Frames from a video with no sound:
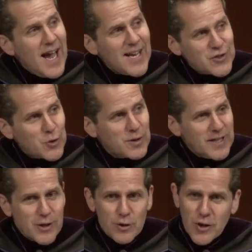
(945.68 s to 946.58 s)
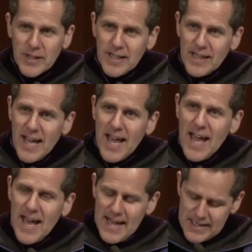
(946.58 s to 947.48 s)
And surely you're looking
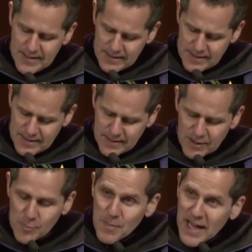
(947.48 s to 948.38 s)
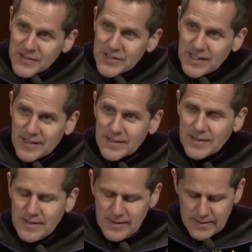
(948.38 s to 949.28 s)
ahead, commencing,
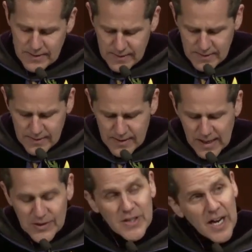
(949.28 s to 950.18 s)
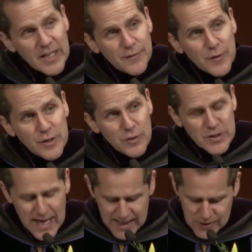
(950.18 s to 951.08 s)
excited for new
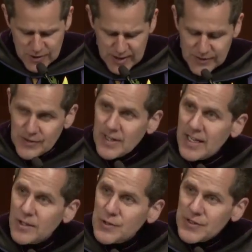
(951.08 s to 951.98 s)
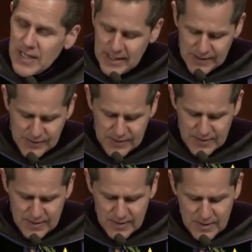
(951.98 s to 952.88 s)
challenges and new cities.
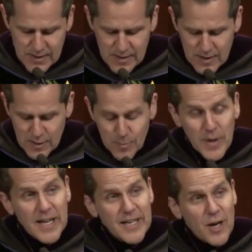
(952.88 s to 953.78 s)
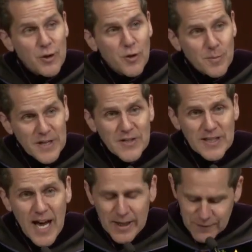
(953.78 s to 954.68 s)
But I know you'll miss a
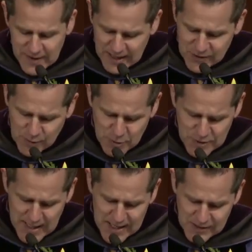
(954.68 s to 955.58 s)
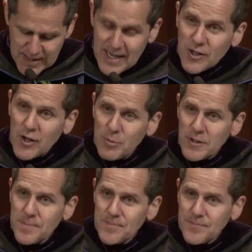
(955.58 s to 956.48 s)
lot of things from your days in Ann
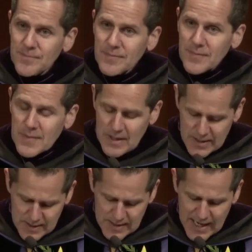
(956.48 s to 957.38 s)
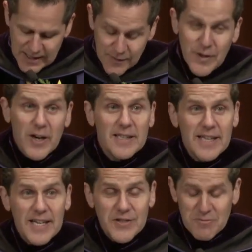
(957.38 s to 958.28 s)
Arbor. At the very
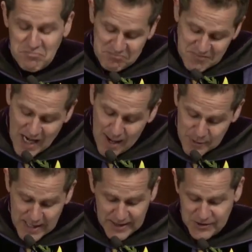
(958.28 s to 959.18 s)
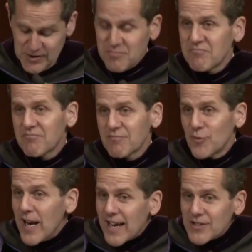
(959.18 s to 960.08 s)
least, Dominic's,
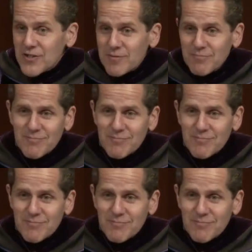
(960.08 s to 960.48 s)
Rick's,